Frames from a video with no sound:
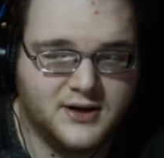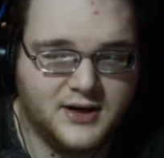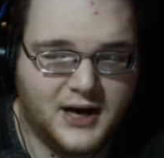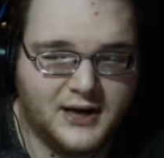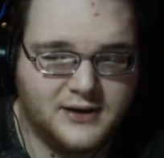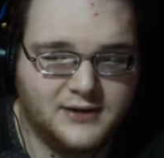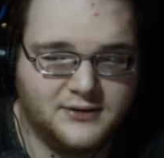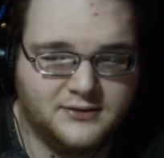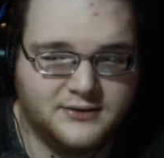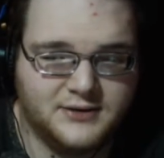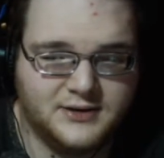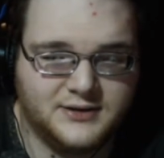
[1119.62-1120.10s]
I
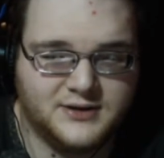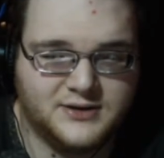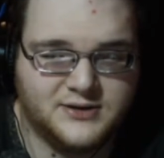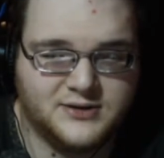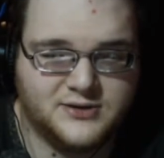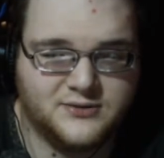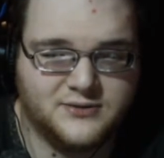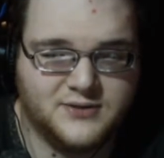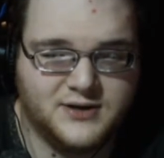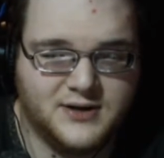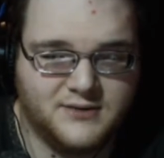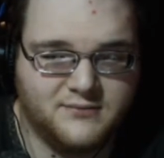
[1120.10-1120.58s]
looked at the
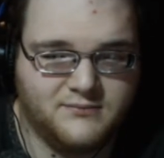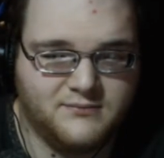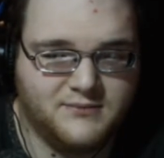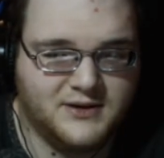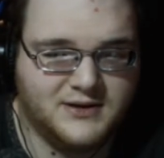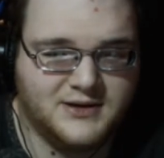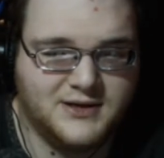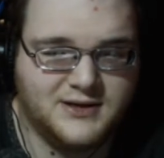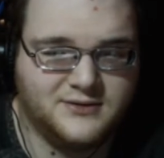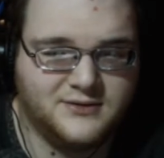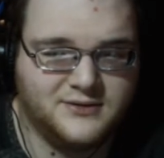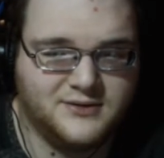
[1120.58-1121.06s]
tree. It
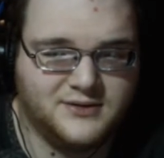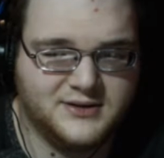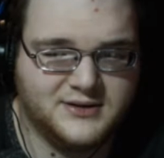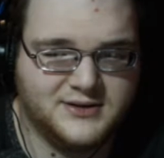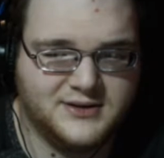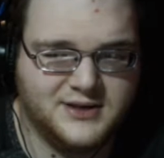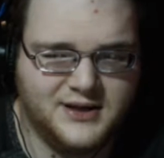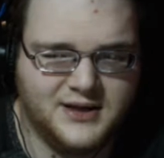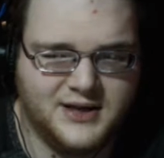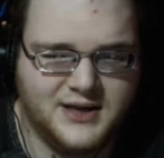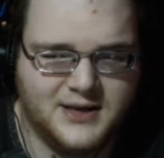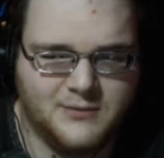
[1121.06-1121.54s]
didn't look
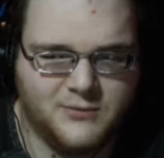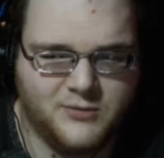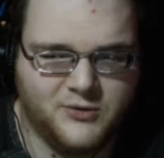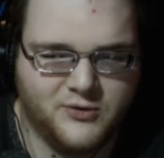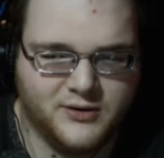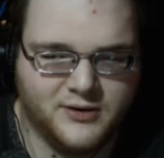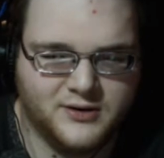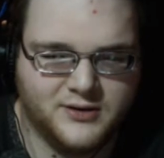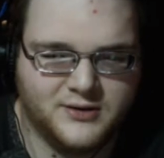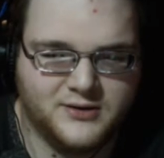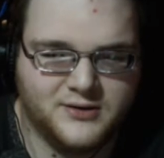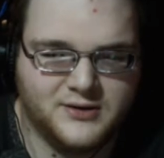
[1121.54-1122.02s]
sick
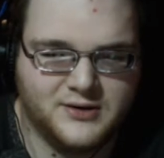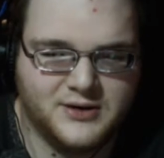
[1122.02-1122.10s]
anymore.